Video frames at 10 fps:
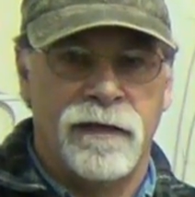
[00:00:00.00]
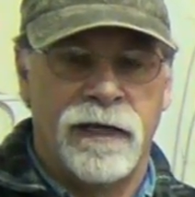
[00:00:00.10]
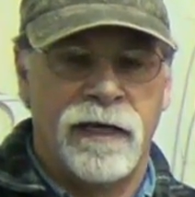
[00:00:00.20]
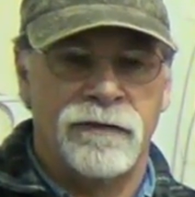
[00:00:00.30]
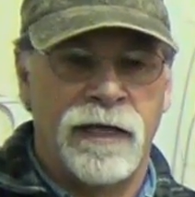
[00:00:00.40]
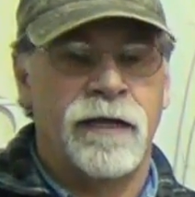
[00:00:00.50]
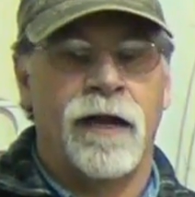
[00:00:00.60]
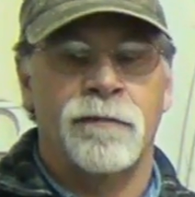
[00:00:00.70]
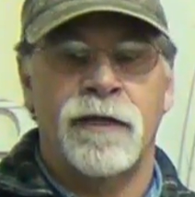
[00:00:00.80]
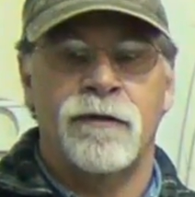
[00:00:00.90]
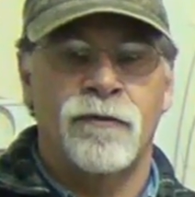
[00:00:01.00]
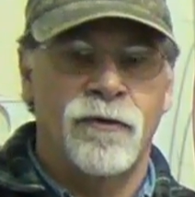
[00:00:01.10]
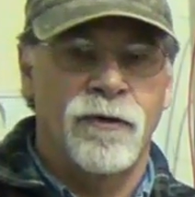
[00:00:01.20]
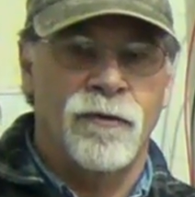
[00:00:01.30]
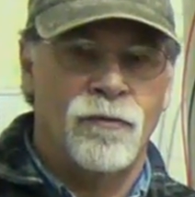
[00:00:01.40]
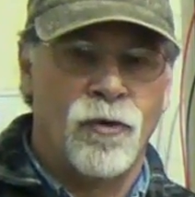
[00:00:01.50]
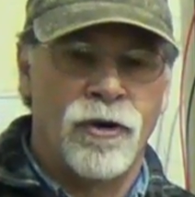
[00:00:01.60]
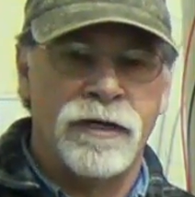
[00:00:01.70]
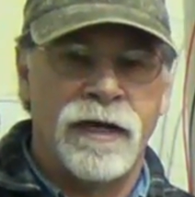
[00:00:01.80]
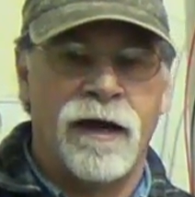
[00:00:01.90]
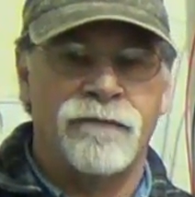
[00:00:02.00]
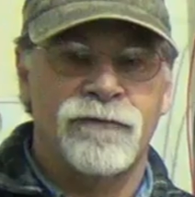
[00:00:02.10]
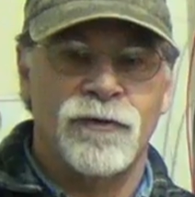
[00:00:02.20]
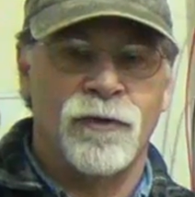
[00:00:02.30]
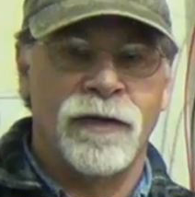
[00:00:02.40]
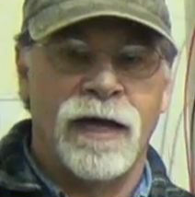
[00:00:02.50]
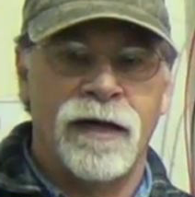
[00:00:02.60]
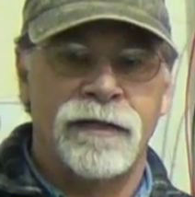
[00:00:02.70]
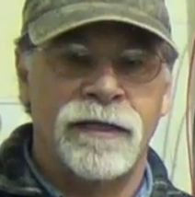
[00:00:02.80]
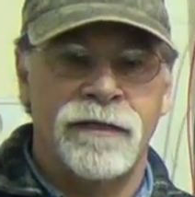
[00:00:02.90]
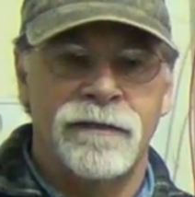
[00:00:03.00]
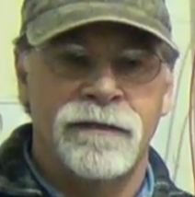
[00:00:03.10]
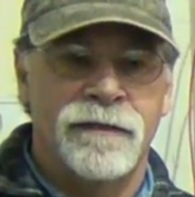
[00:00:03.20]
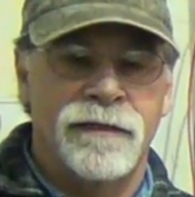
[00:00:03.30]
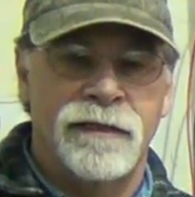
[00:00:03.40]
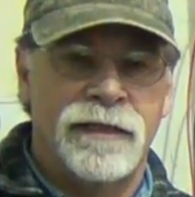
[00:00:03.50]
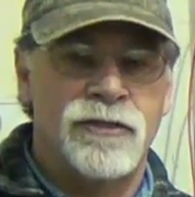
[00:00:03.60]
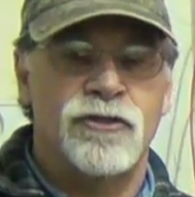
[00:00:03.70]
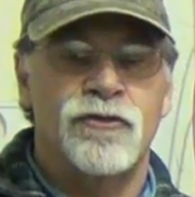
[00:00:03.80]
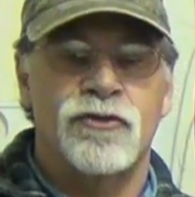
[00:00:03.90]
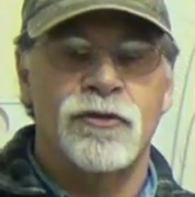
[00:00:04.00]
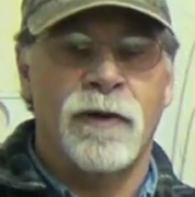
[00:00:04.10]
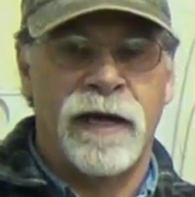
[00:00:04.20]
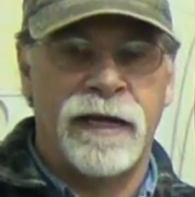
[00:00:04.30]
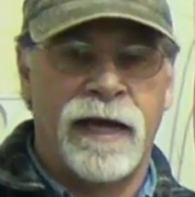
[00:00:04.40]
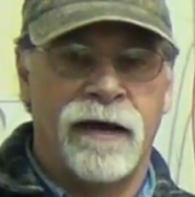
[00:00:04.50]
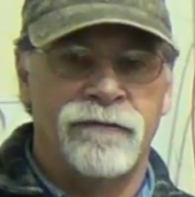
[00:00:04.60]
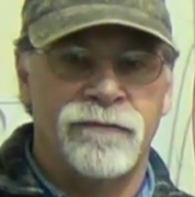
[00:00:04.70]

And that ought to be more than enough to work out any issues you might have.